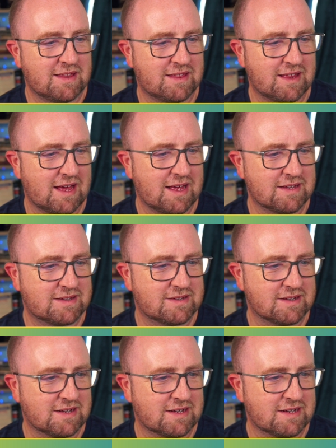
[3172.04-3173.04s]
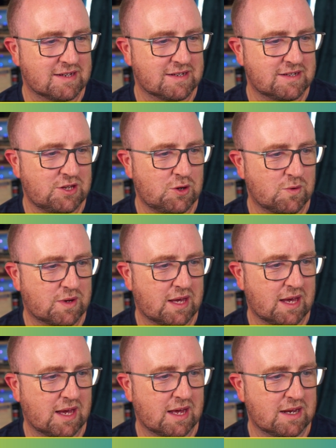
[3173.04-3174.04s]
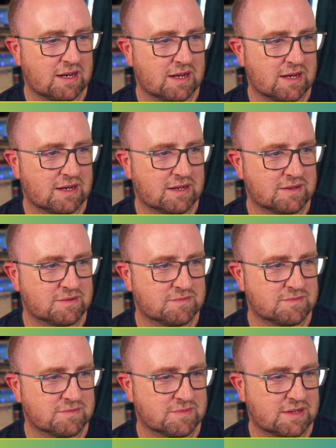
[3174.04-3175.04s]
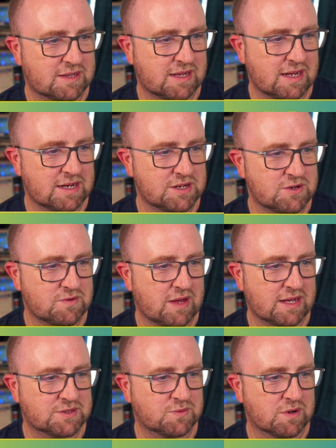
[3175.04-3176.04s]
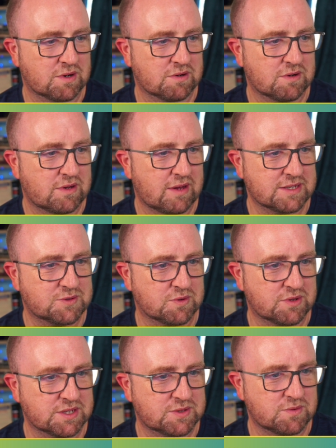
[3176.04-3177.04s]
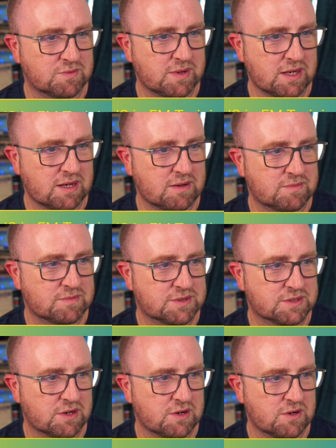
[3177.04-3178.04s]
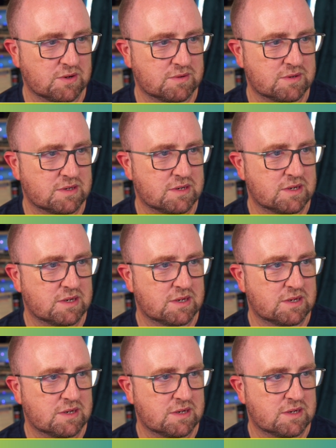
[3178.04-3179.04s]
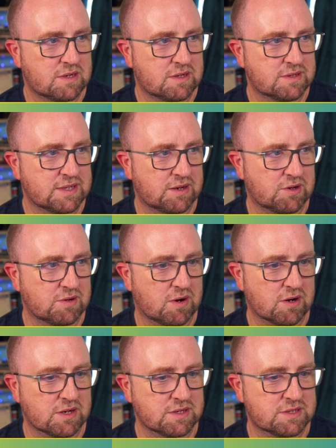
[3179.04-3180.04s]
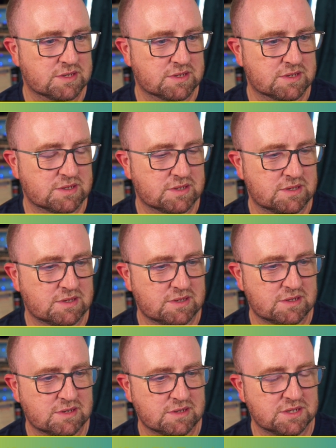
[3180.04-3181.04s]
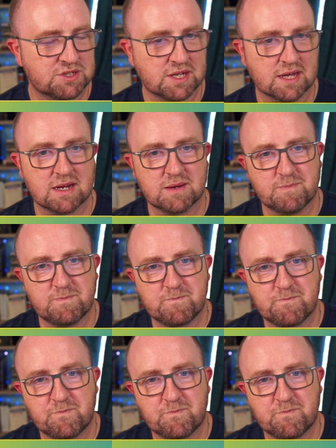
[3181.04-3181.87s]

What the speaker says: that you can get into. That's where this will be. So, sound good, Marcus? Did you get it?